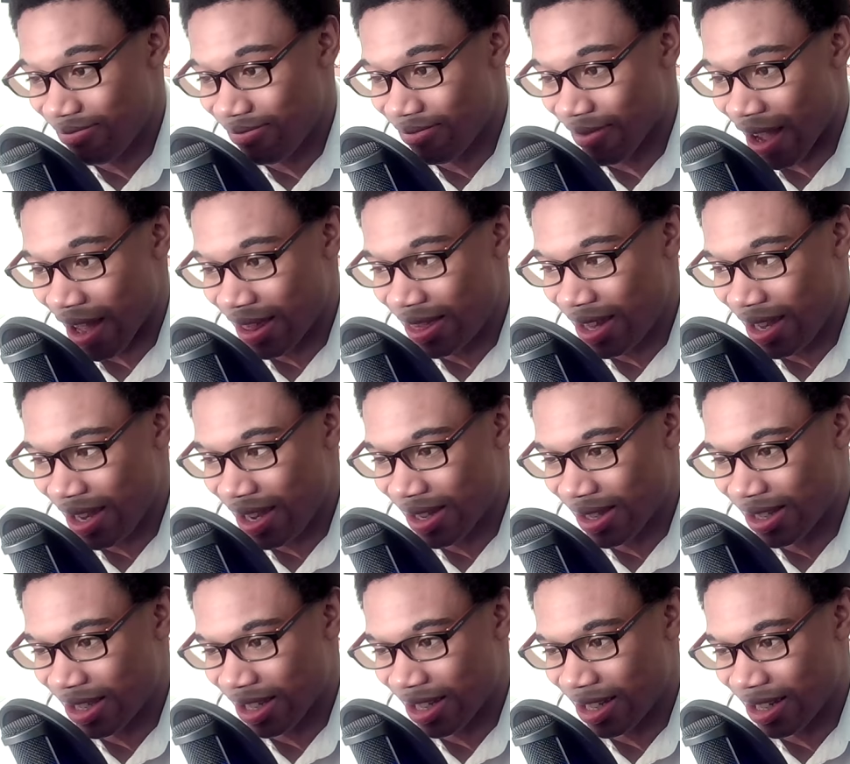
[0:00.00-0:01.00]
I think
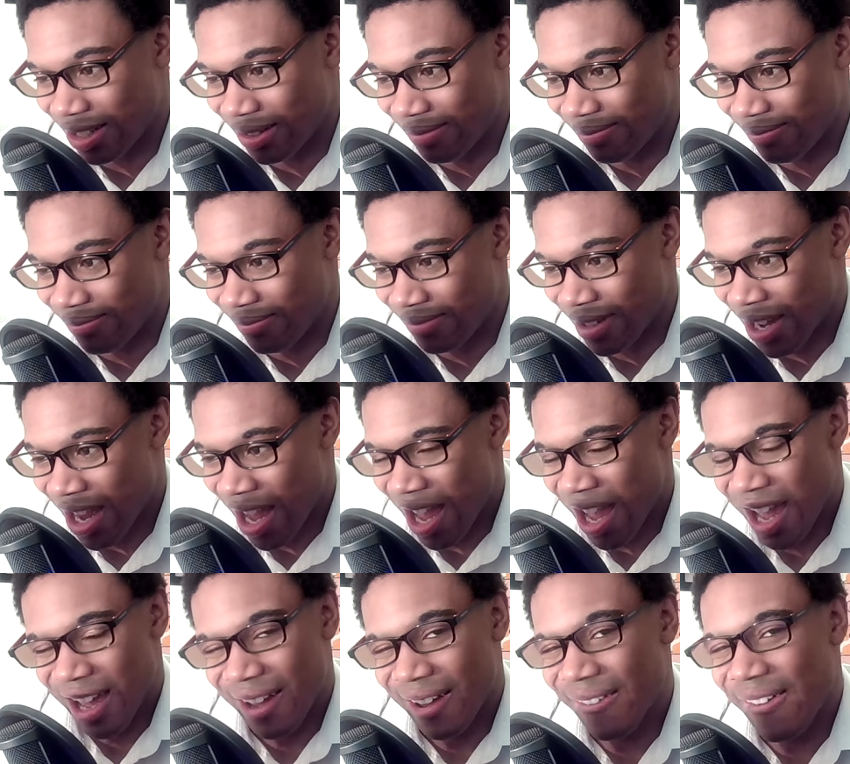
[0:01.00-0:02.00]
it's
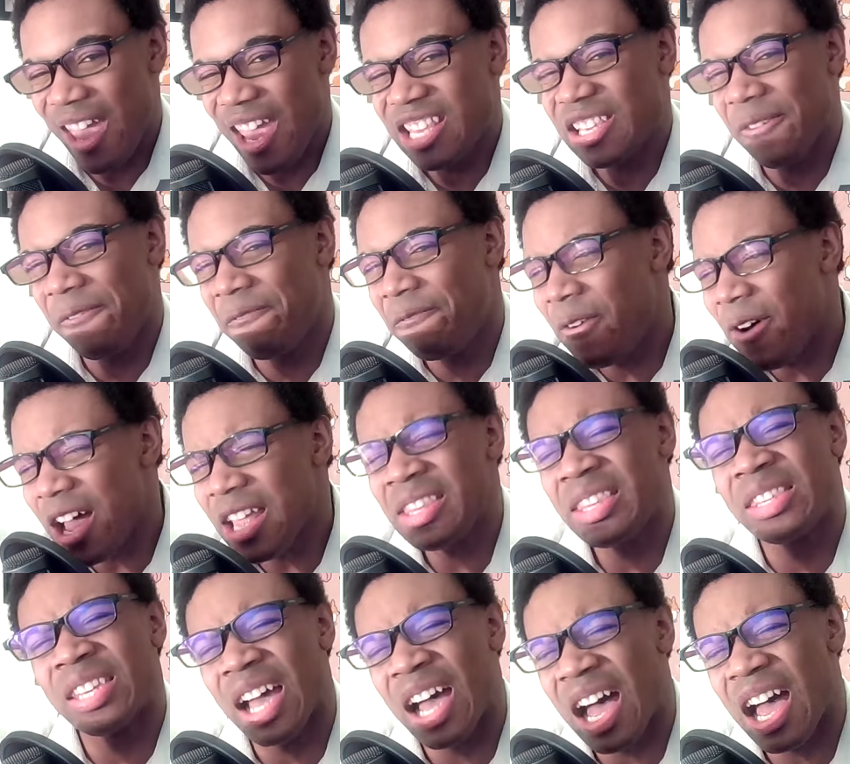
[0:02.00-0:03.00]
a fun
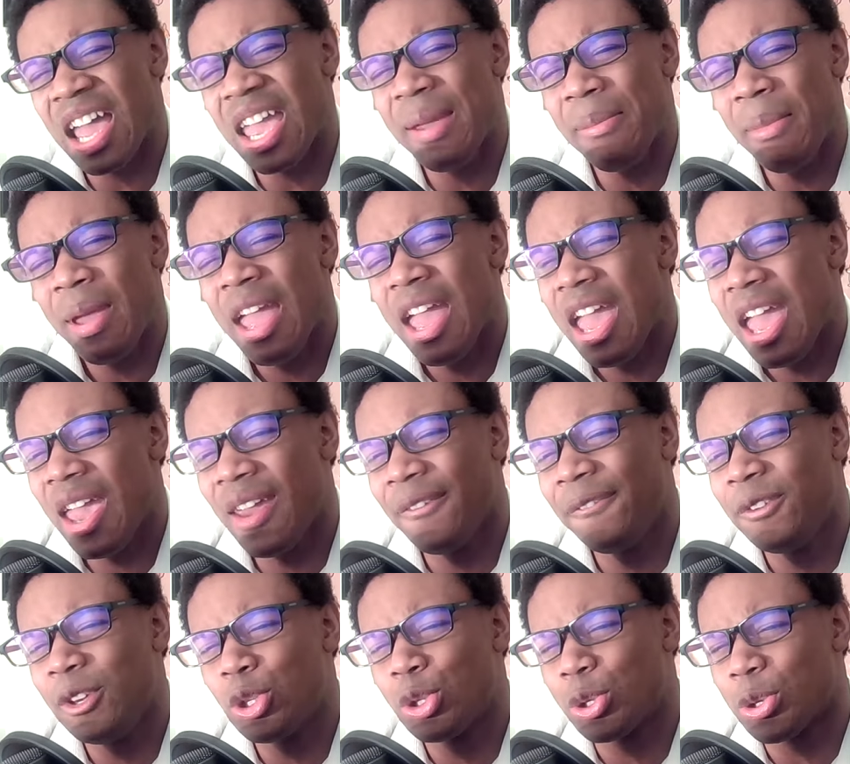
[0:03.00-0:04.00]
time
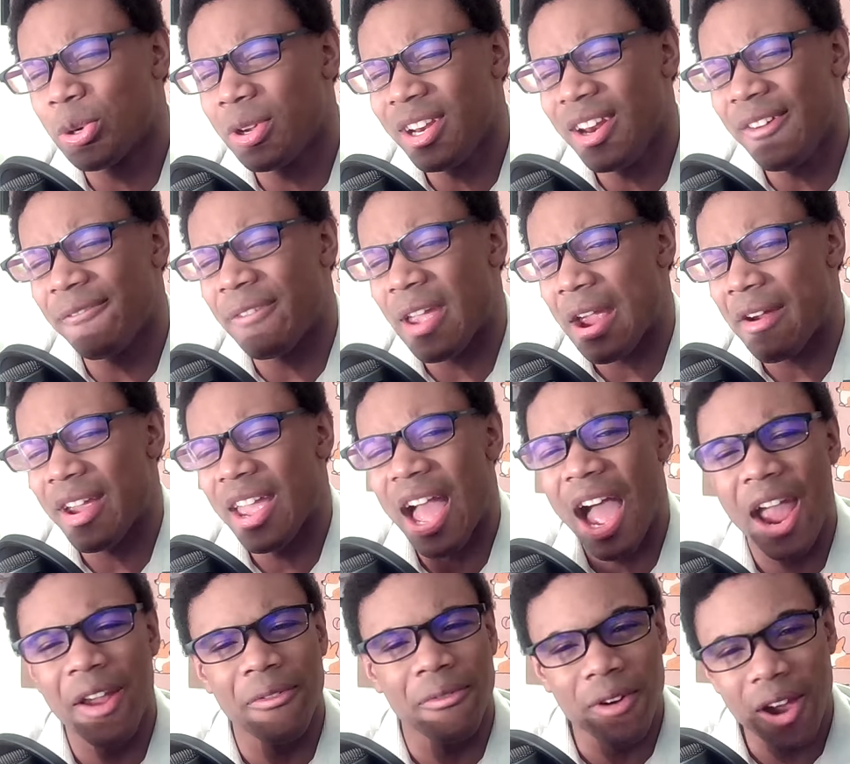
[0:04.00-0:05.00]
if you treat it very
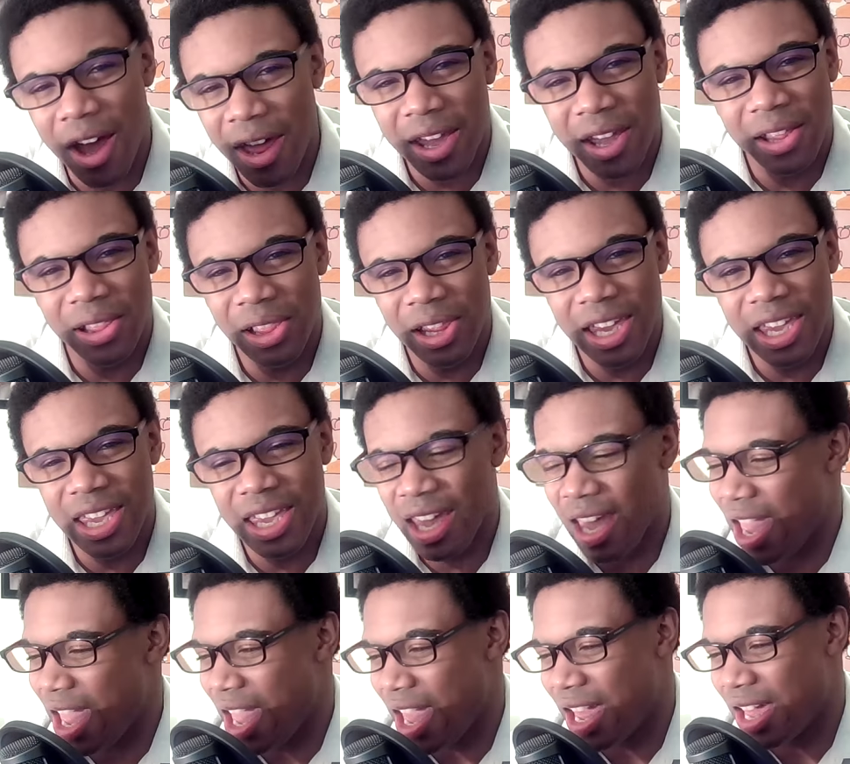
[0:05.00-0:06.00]
ironically
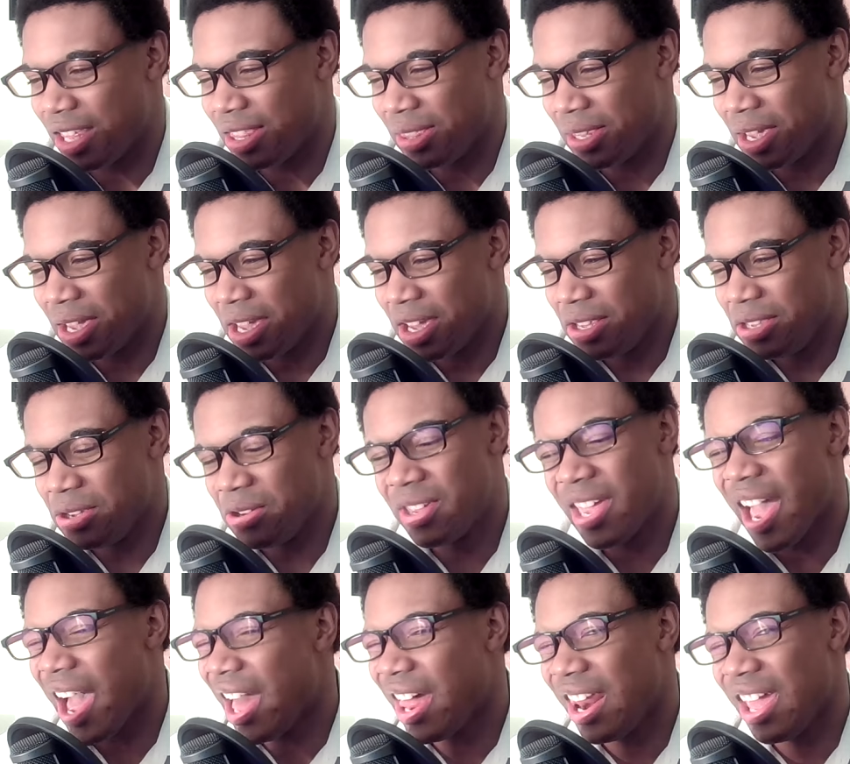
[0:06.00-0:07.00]
and you
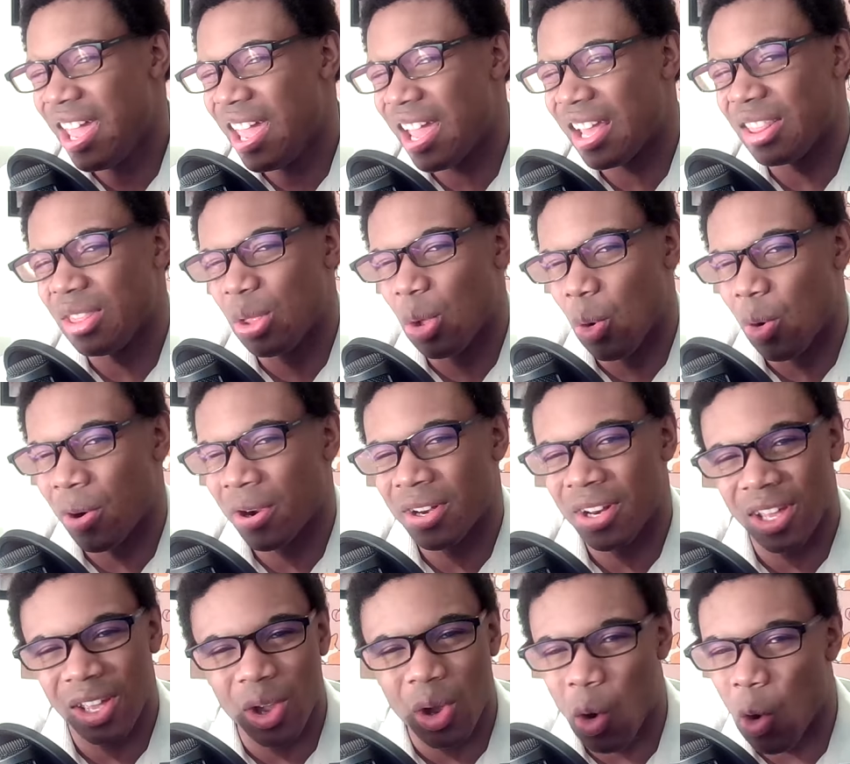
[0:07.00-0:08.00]
kind of ignore
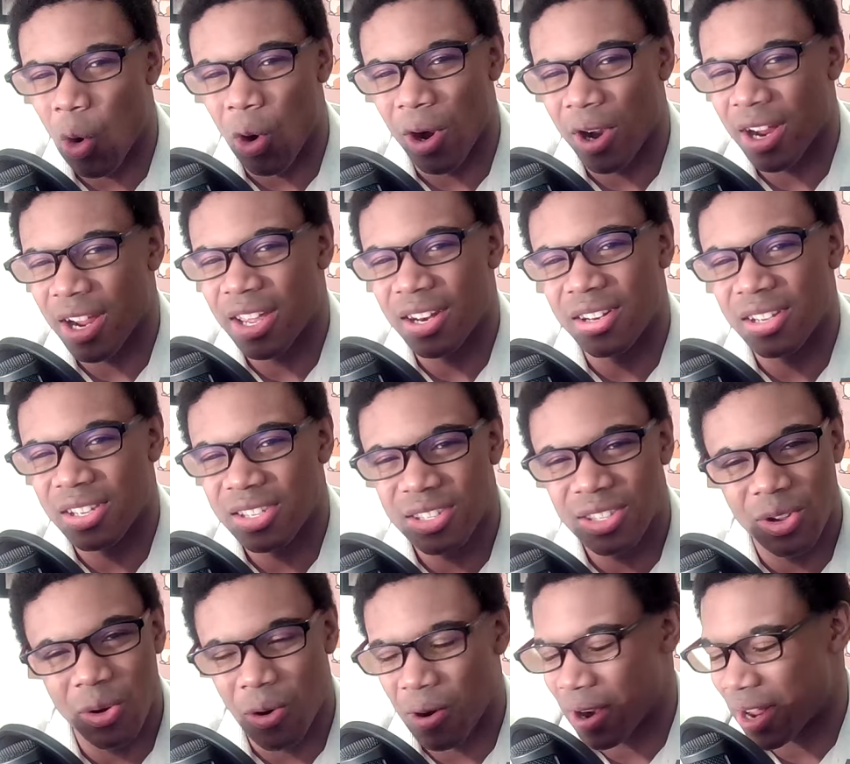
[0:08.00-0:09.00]
the gore in the
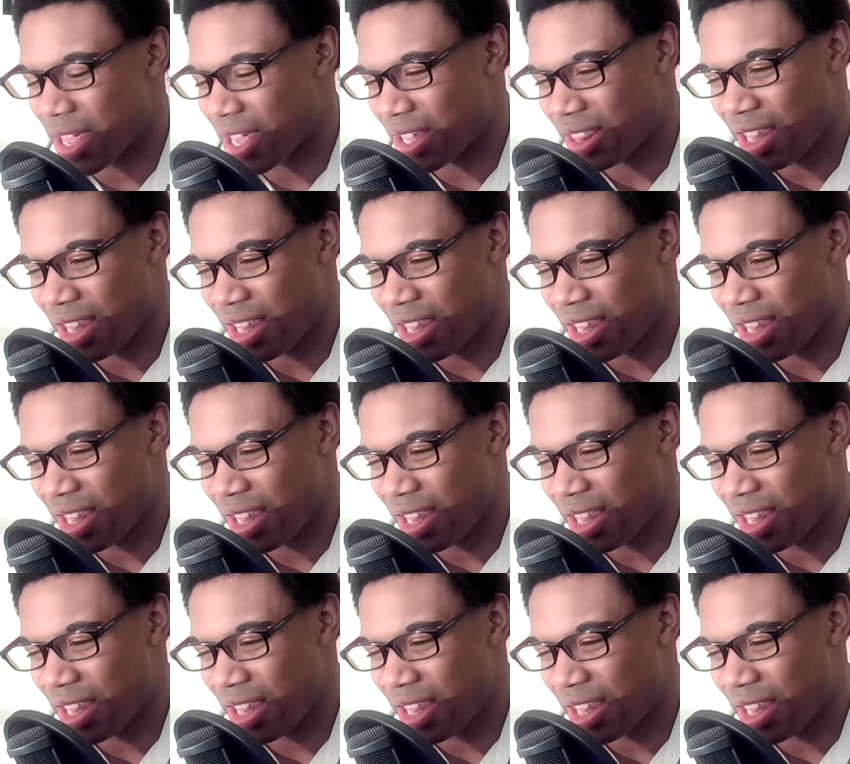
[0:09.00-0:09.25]
story.